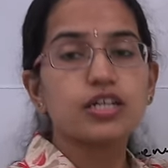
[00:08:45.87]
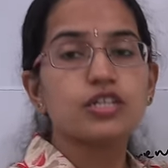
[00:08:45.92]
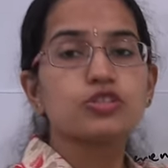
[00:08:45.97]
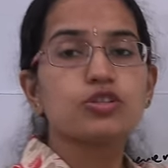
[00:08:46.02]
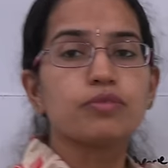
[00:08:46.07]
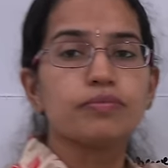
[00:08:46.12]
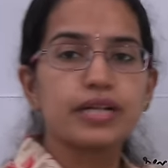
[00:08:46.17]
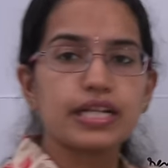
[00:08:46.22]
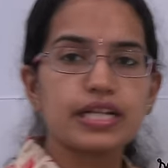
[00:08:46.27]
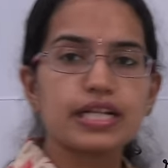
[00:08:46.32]
So
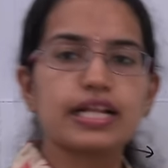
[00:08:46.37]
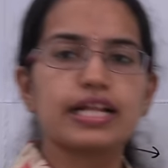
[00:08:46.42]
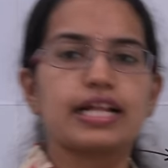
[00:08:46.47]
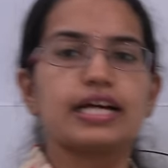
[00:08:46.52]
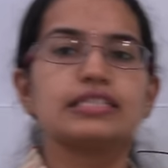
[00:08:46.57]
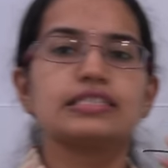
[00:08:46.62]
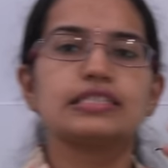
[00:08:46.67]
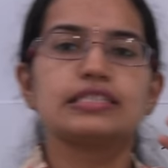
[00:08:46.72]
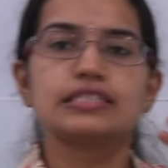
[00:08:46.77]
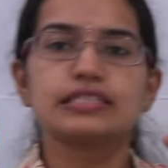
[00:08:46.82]
middle
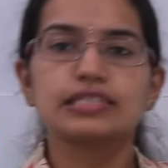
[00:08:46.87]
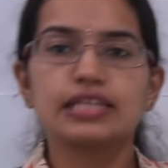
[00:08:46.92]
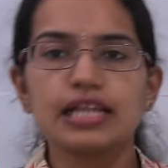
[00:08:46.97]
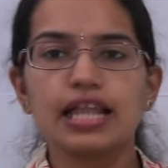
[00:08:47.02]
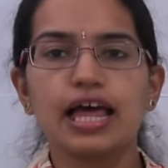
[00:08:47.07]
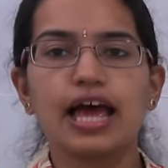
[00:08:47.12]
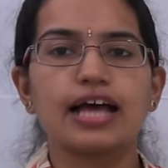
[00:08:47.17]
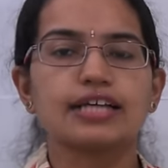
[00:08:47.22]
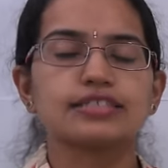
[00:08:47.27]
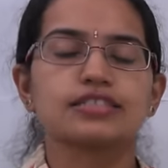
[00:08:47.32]
class still
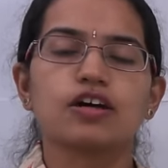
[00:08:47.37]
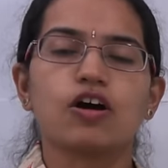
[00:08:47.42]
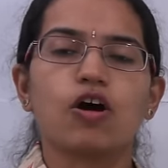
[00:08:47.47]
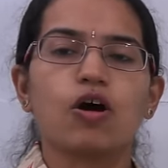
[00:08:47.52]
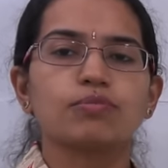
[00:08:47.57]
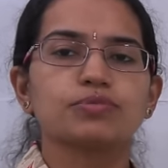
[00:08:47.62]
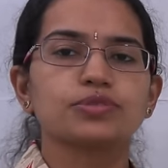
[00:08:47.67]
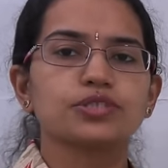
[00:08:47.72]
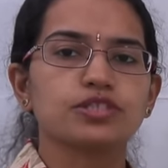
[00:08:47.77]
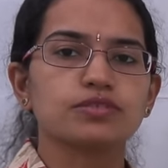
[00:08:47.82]
has an
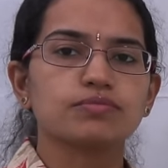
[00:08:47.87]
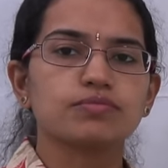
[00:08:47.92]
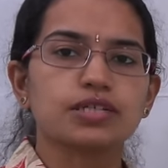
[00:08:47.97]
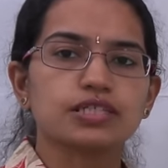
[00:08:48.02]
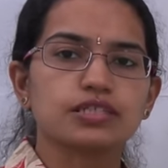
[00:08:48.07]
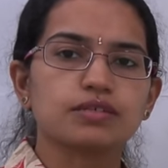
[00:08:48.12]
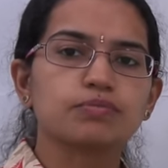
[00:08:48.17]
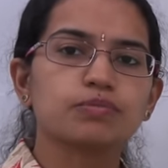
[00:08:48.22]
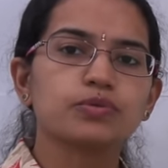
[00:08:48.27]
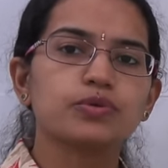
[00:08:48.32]
option, but
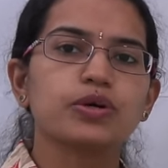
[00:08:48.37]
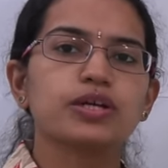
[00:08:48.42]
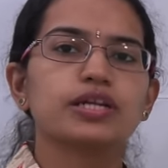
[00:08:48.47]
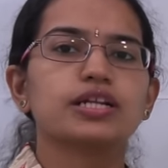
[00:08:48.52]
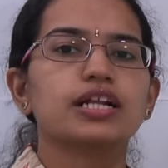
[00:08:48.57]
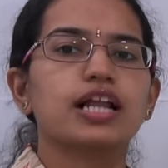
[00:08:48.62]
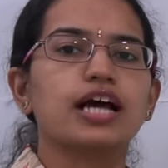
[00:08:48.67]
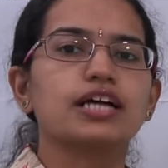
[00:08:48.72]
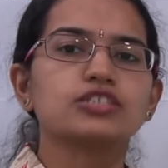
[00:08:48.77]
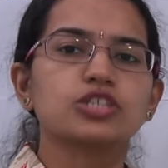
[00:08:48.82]
the poor
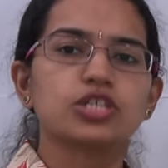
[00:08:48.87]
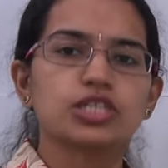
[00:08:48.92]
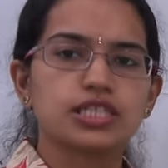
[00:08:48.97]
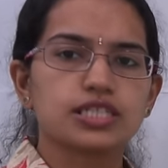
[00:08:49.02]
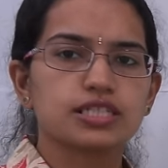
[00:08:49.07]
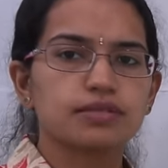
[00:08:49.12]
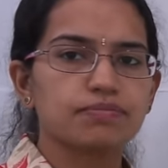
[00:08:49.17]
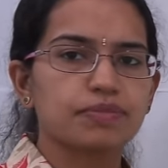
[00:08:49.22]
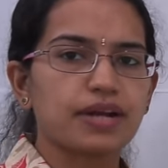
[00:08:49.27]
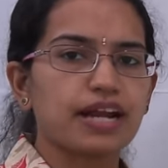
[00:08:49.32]
class or the
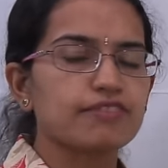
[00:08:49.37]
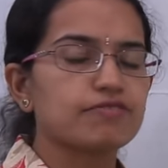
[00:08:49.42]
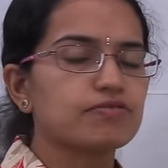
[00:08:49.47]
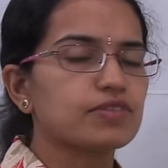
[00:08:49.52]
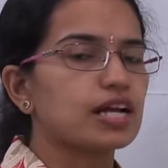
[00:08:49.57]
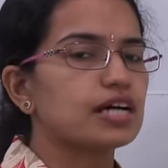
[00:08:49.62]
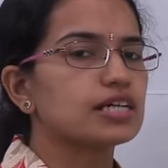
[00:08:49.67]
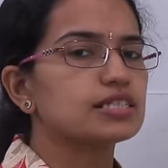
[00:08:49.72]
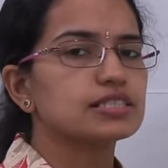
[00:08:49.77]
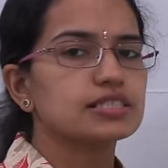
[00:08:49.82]
deprived
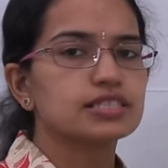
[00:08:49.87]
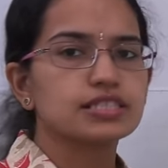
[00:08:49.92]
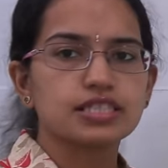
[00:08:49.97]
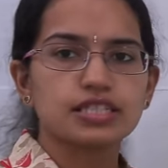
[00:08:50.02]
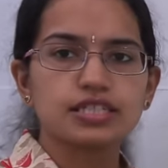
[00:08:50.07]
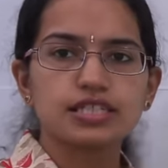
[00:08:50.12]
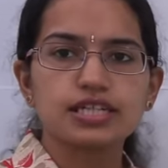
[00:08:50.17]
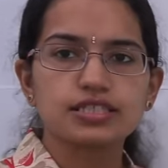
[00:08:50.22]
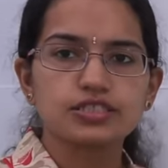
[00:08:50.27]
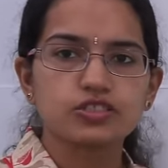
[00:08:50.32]
class
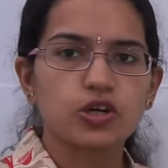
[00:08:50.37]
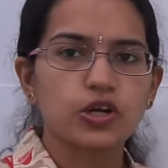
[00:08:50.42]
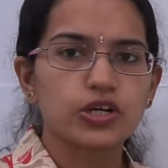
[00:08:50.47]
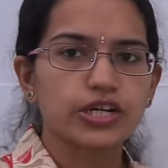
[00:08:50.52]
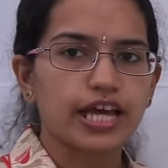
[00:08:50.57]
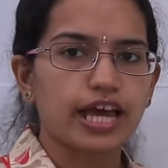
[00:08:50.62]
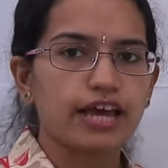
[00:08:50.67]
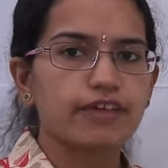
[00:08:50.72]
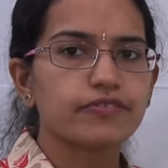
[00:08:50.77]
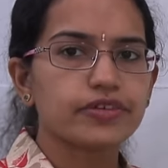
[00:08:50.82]
still does not
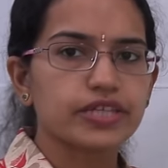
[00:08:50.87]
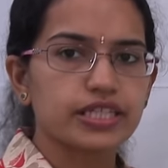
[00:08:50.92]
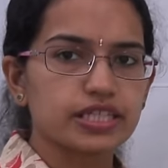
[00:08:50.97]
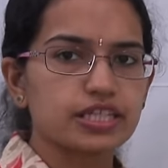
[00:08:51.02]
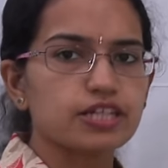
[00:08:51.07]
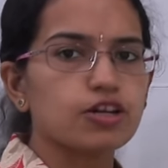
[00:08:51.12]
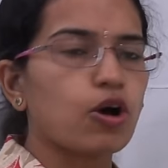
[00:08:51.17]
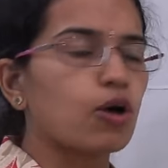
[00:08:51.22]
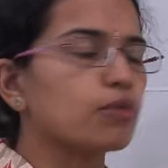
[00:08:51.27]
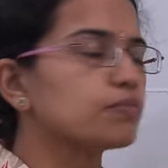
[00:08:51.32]
have
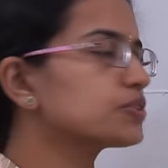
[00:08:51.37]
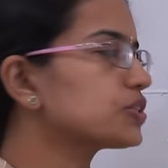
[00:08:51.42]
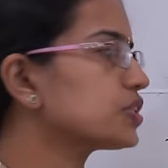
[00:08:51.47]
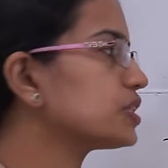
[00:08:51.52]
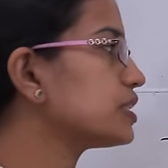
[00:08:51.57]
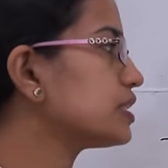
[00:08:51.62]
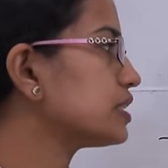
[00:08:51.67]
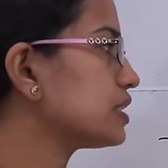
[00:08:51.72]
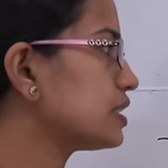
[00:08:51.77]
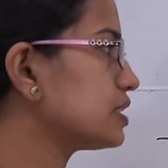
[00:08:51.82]
any
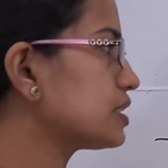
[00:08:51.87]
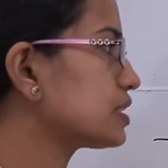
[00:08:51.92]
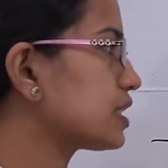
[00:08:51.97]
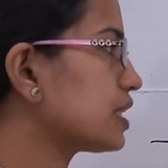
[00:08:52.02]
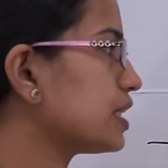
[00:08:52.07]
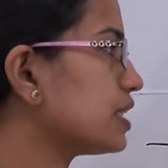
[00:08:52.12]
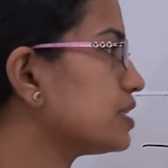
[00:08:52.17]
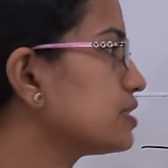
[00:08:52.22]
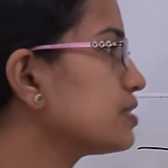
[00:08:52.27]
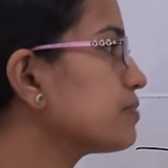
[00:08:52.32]
option in this
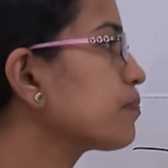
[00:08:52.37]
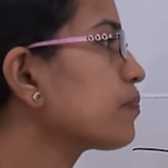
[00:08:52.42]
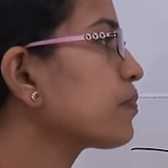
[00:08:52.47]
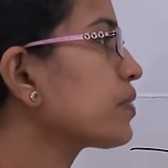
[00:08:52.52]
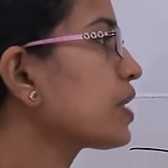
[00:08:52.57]
case.